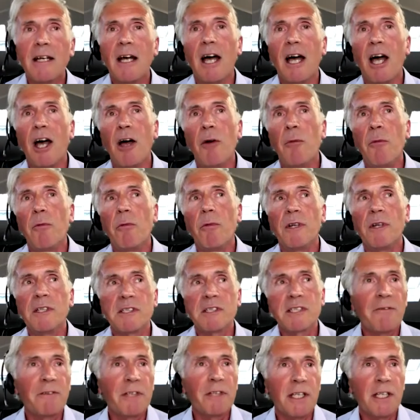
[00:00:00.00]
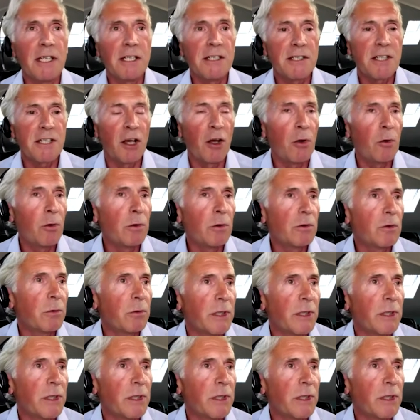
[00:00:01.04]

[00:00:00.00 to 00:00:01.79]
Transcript: Um, we're seven years old.